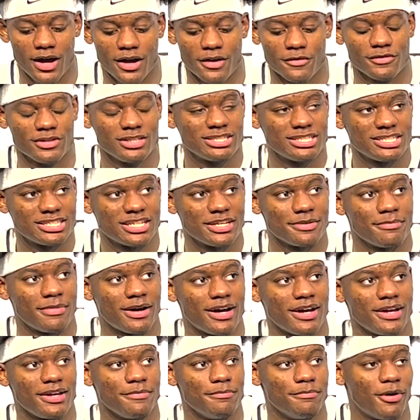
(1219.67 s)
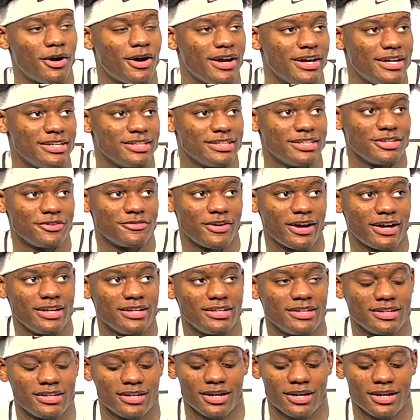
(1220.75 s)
Really just get my ball handling right.